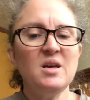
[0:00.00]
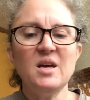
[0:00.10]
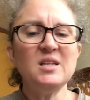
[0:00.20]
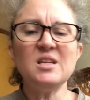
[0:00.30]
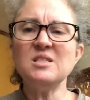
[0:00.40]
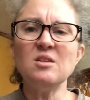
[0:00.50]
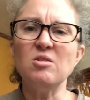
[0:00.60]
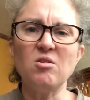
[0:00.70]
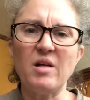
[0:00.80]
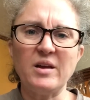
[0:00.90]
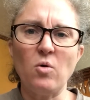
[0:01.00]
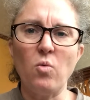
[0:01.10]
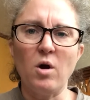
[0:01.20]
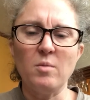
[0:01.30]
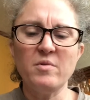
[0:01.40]
"It doesn't look like a
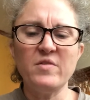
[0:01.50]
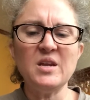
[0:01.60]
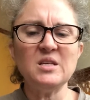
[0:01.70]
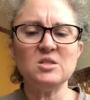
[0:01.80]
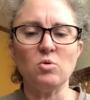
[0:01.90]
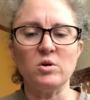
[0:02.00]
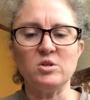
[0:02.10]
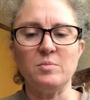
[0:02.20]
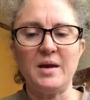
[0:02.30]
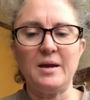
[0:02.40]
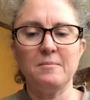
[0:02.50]
worm of any sort to me."